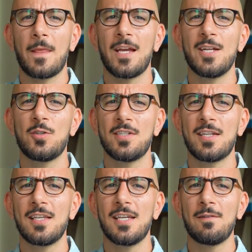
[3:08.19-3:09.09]

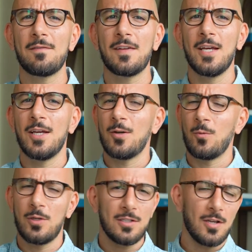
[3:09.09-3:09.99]
Interestingly enough,
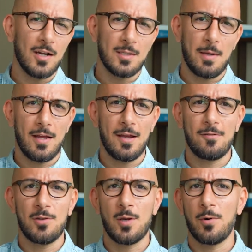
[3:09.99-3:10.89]
we just talked about how
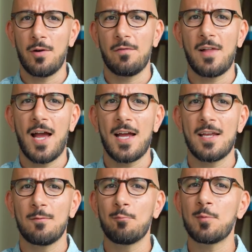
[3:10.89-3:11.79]
you can burn a flag,
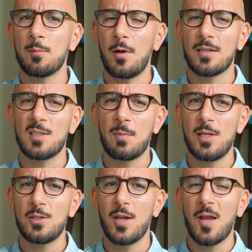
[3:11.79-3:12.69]
symbolic
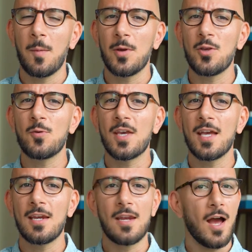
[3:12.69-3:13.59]
speech, but you
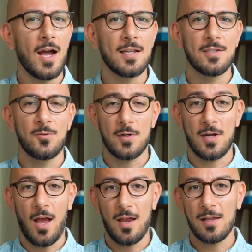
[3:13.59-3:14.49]
are
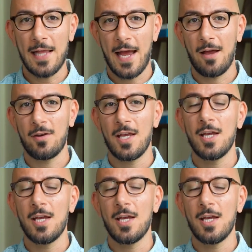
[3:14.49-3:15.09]
not allowed